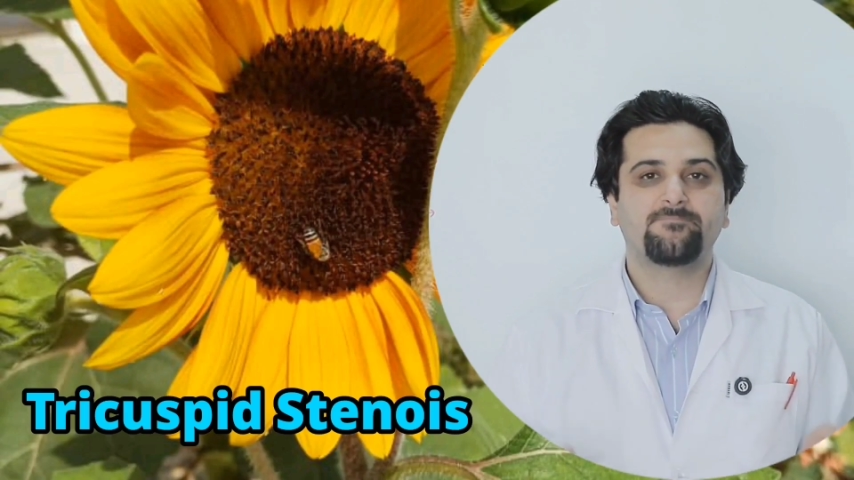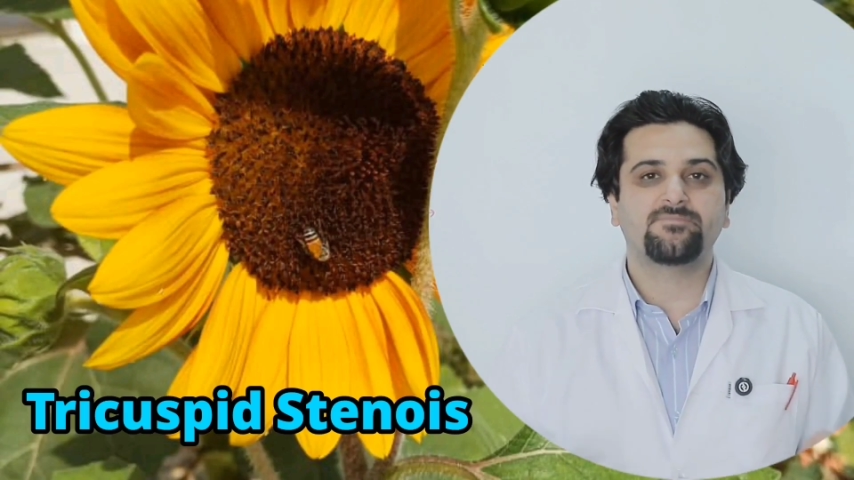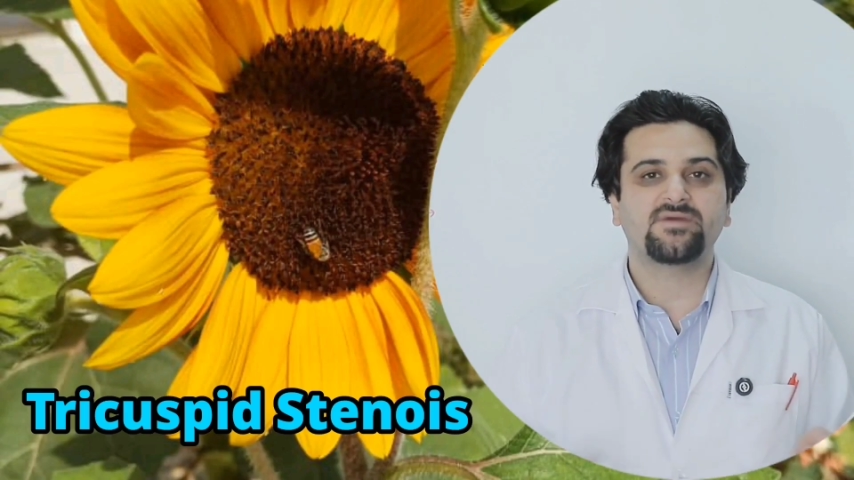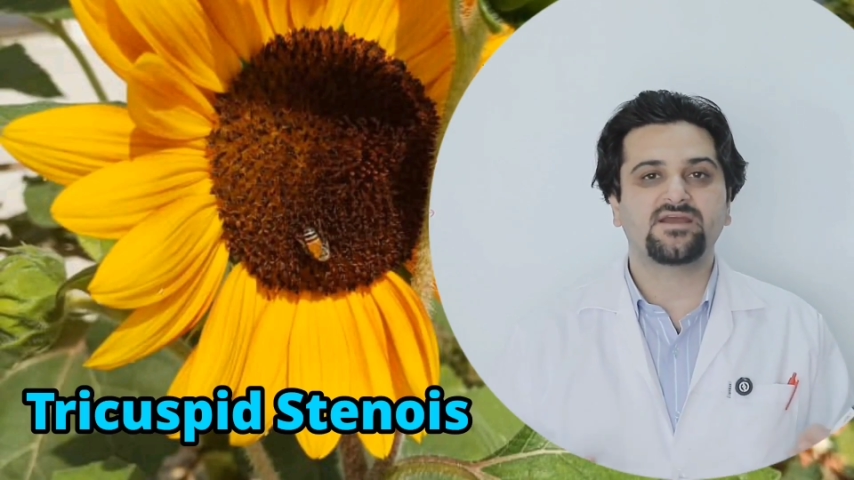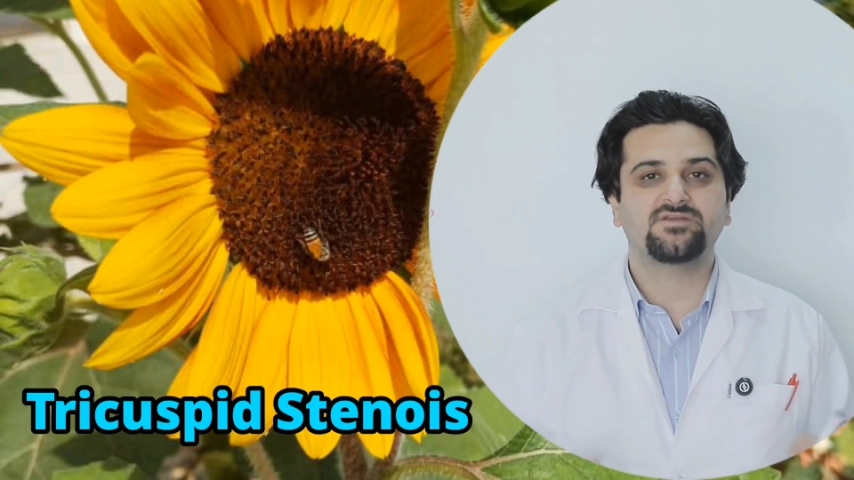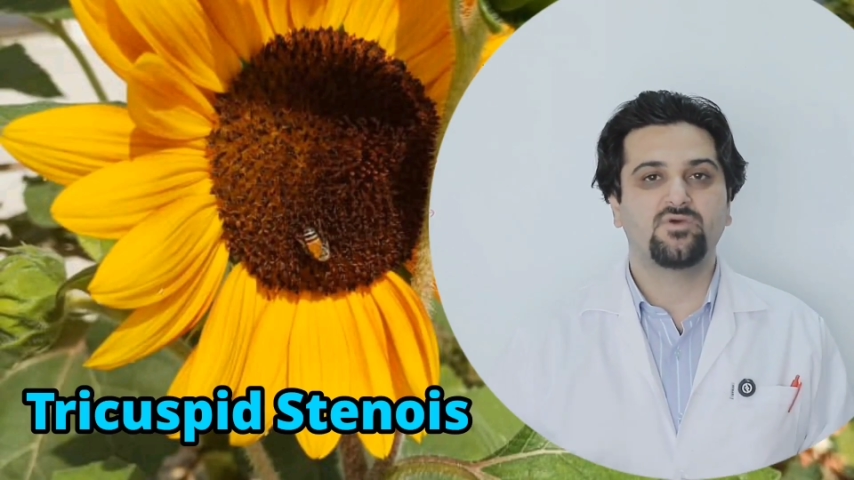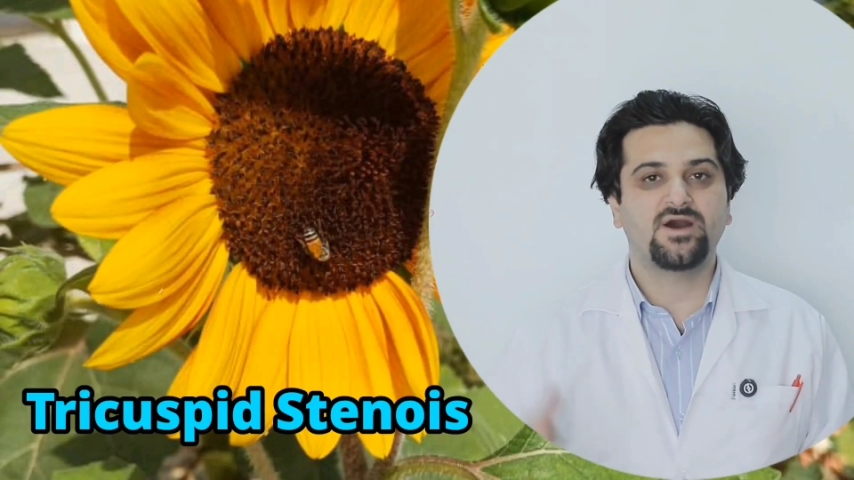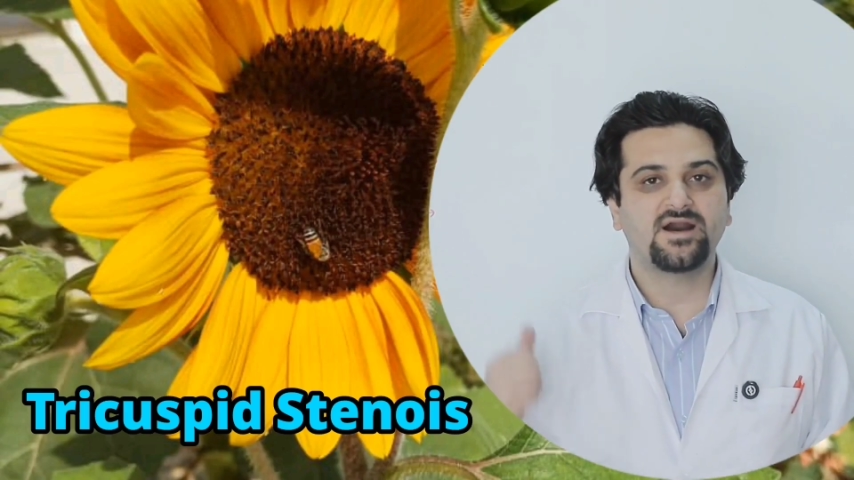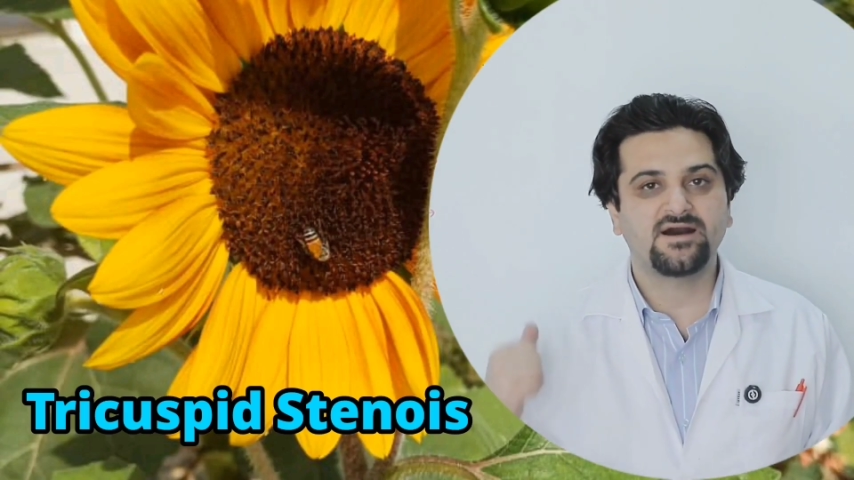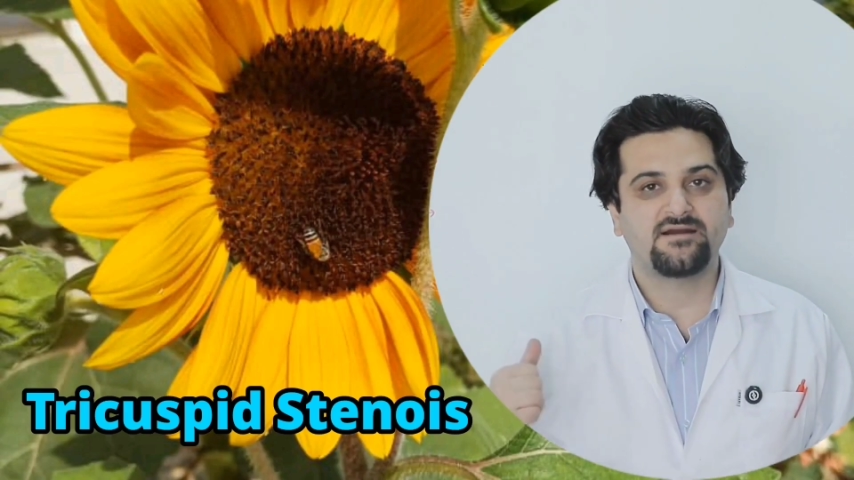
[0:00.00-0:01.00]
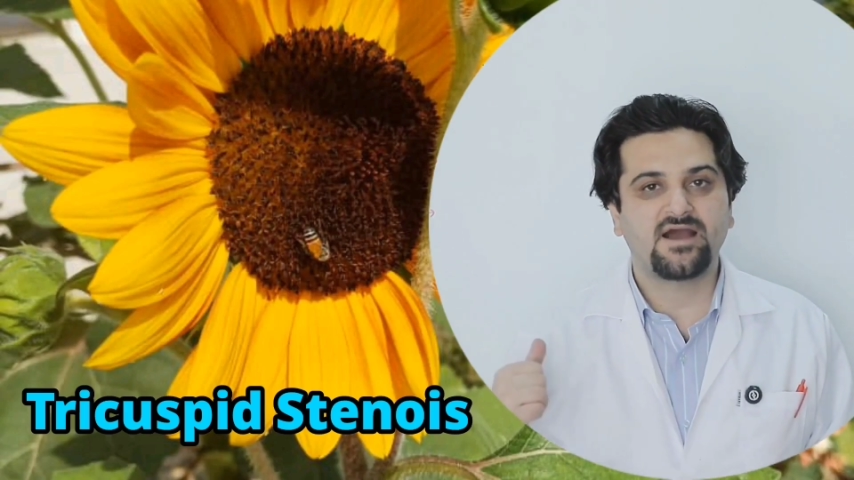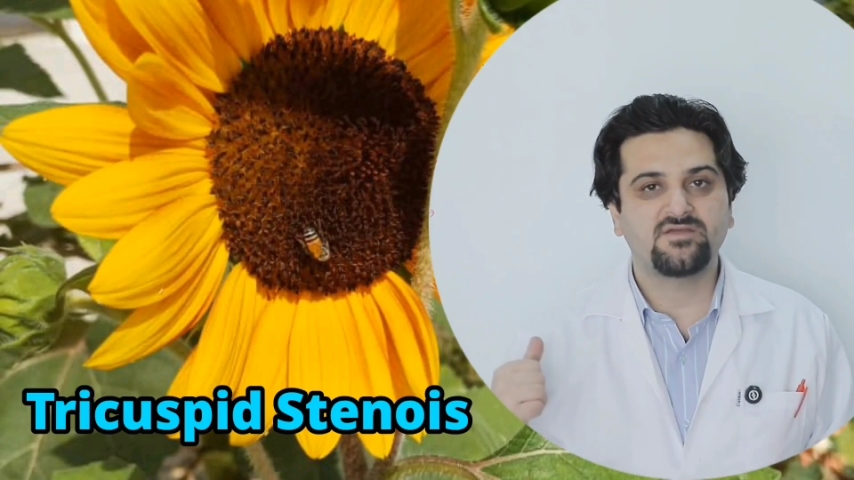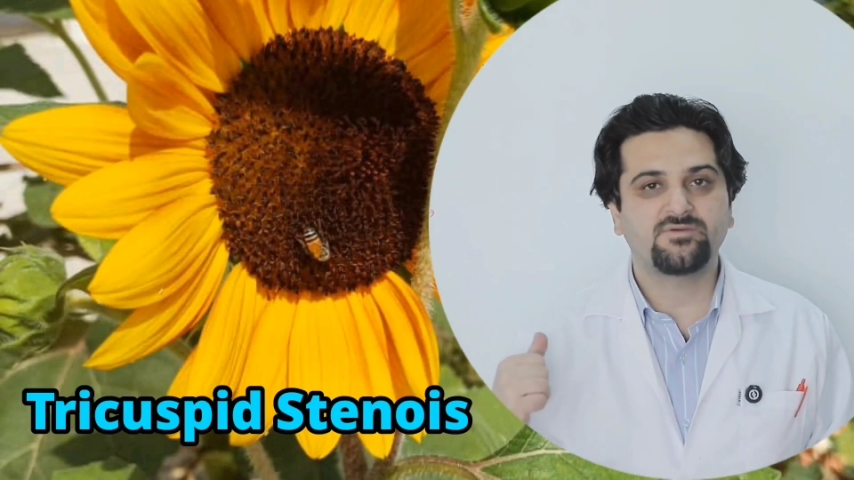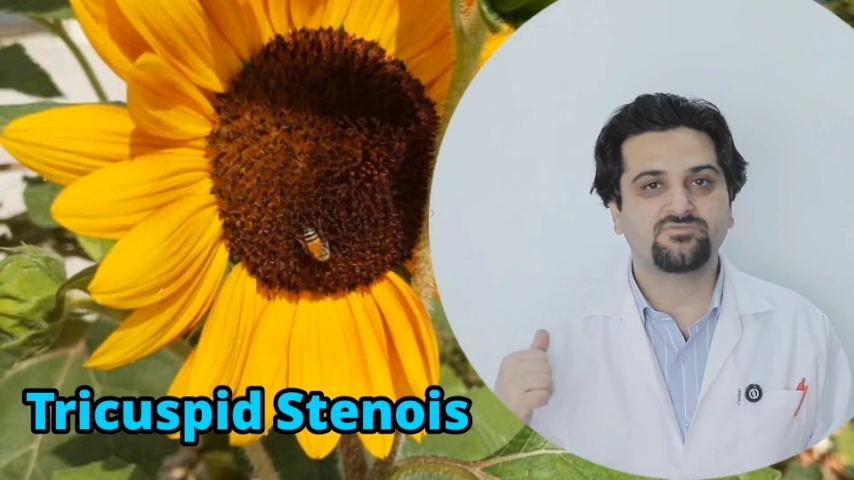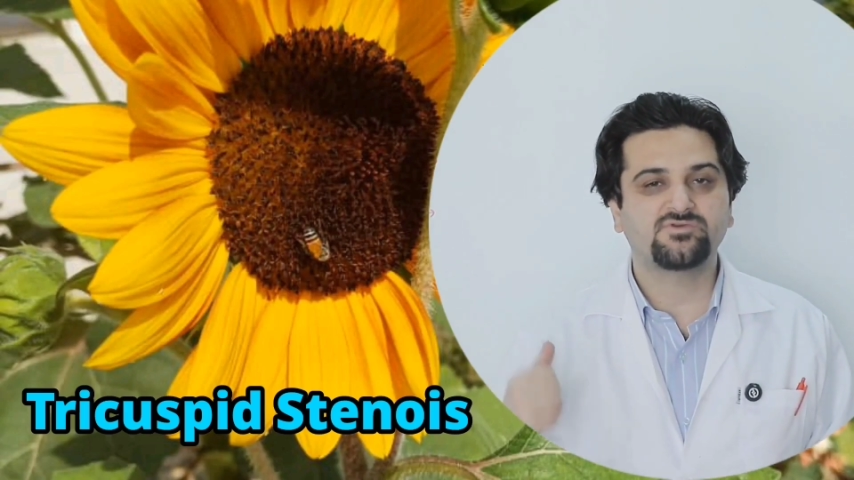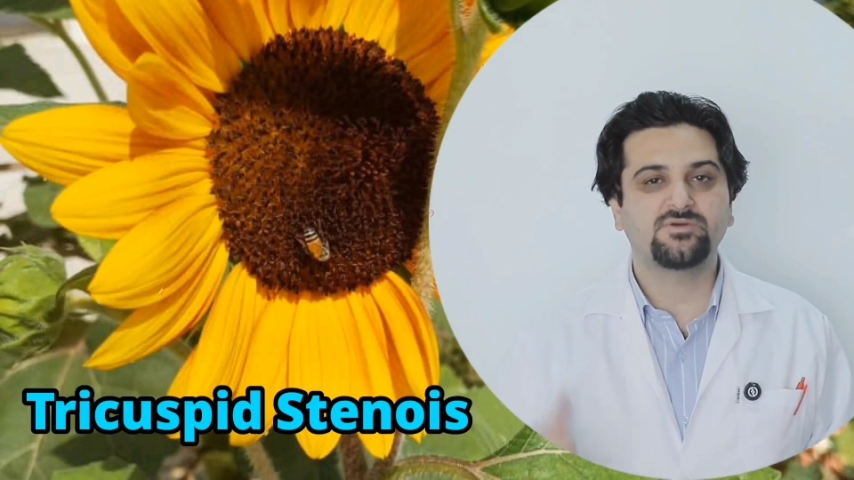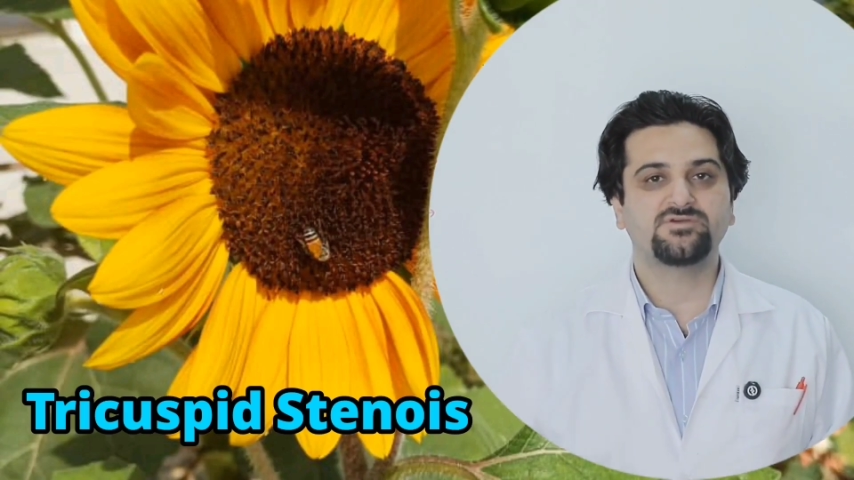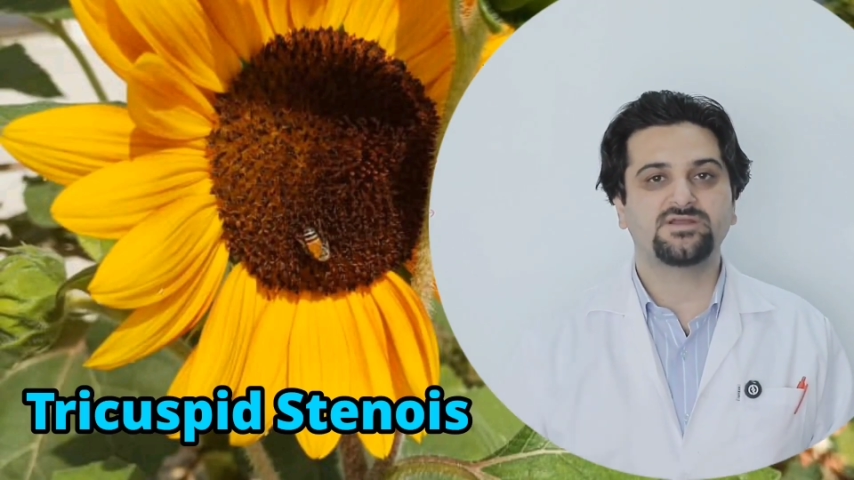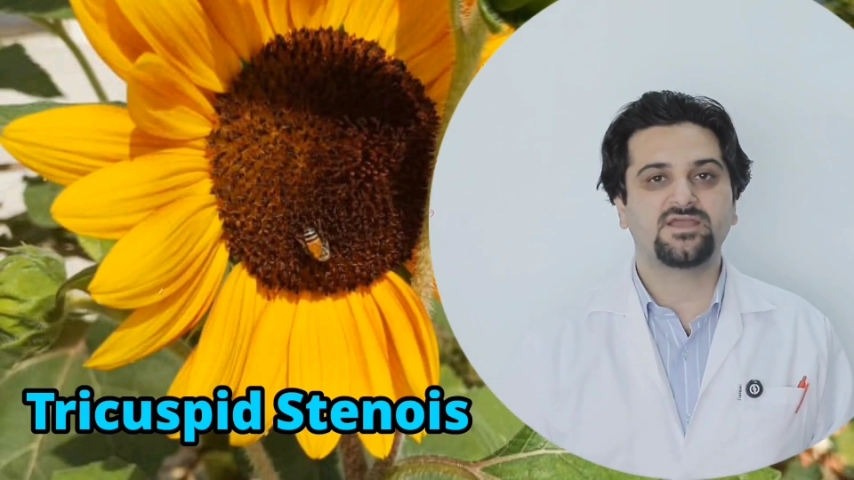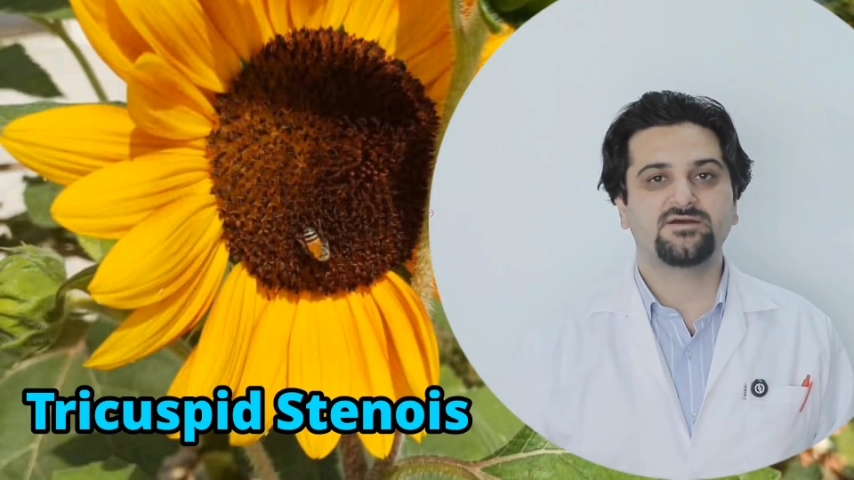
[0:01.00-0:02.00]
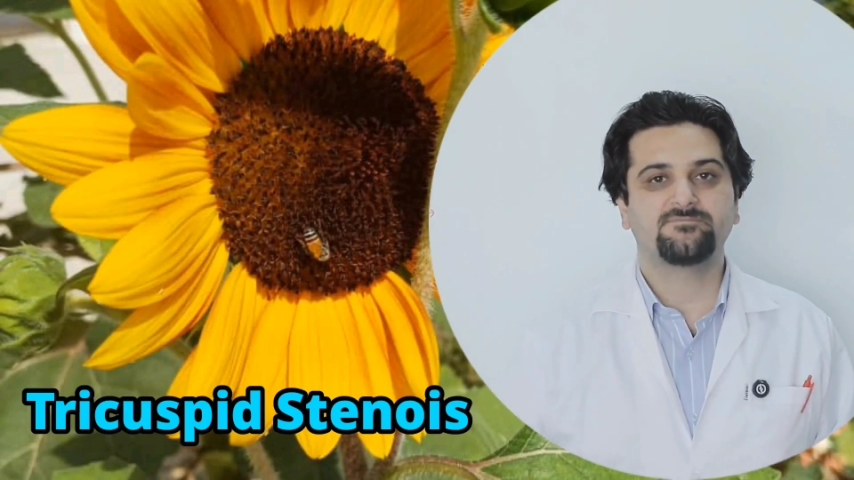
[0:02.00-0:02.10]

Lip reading: Let's go ahead and review them together.